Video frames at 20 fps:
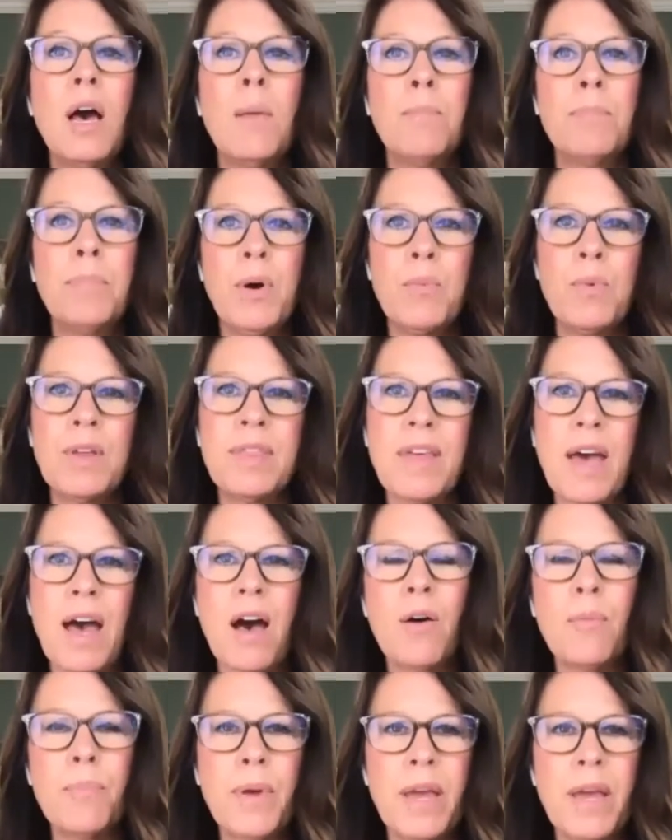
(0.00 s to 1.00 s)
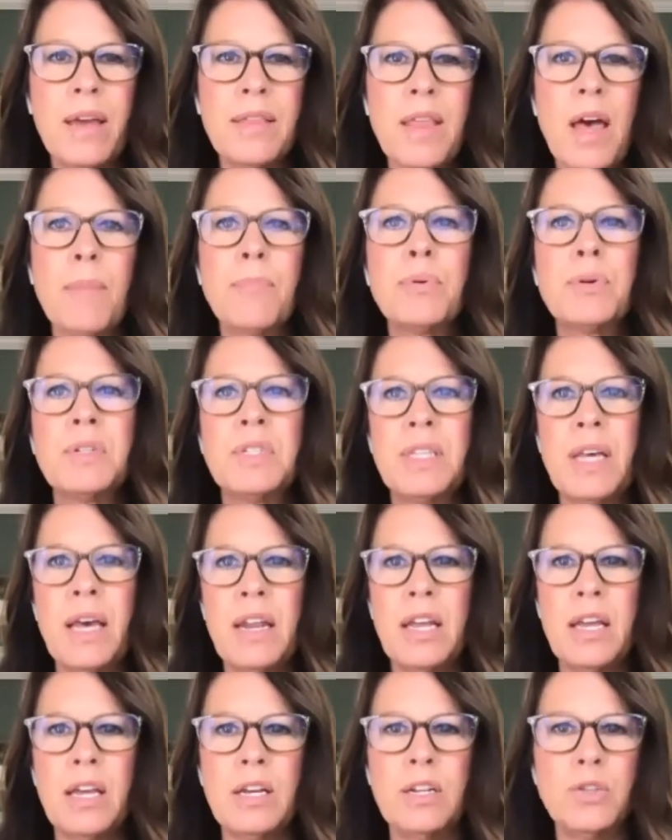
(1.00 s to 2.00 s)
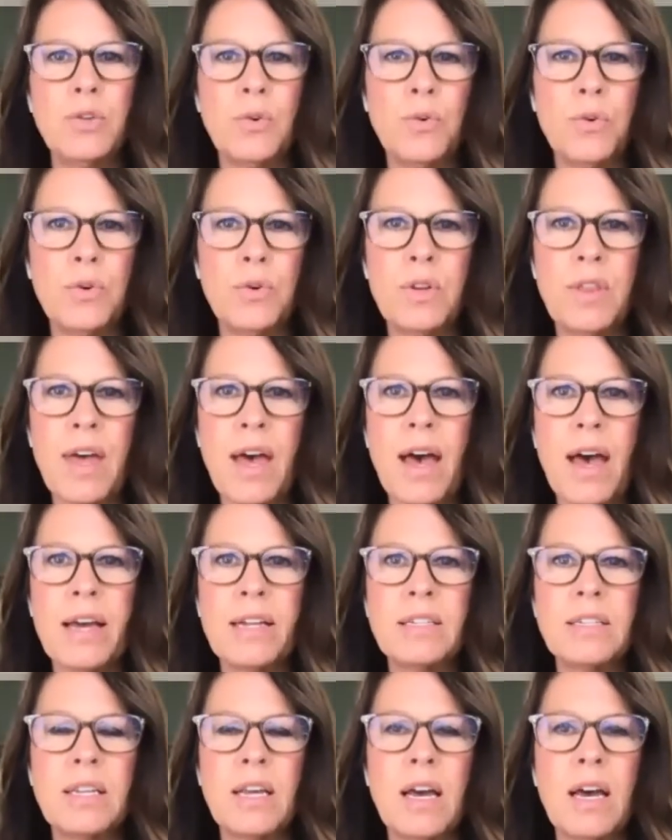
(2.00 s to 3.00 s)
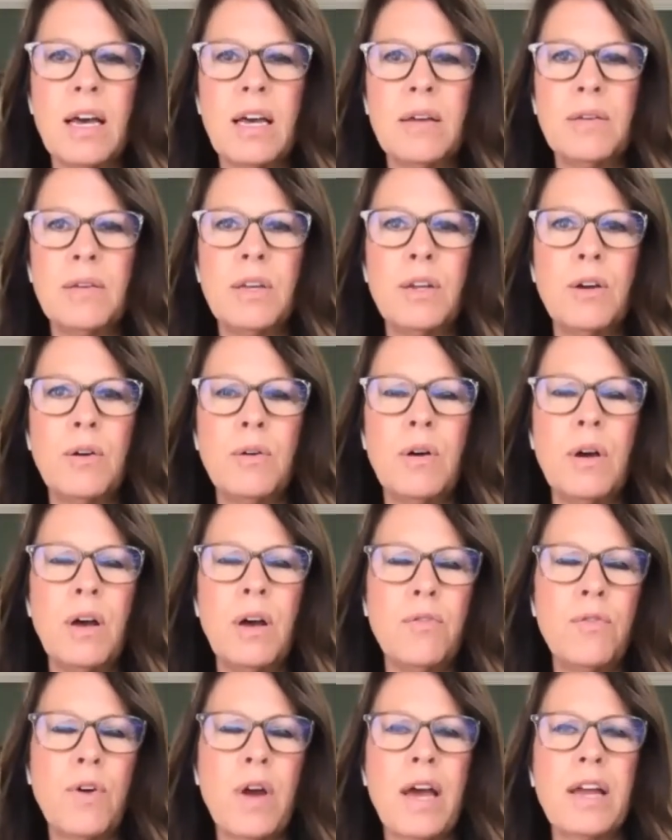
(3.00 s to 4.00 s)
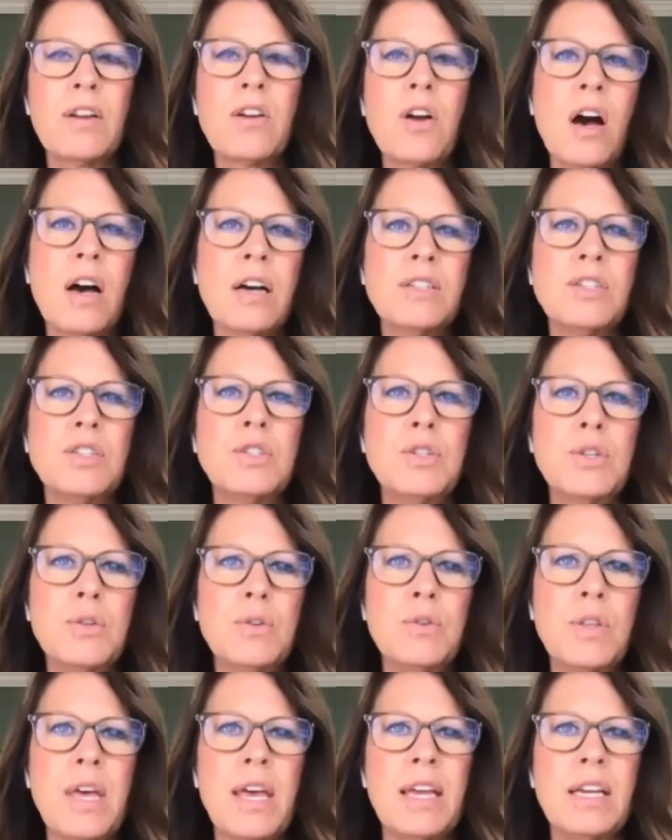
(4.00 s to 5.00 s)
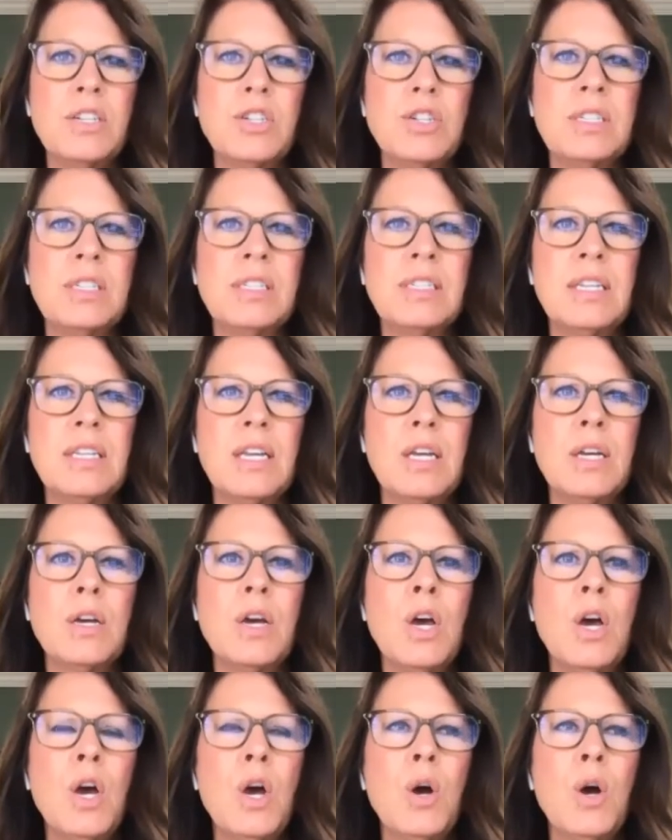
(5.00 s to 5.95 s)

but without paying that percentage or that you know, overhead cost to the agency,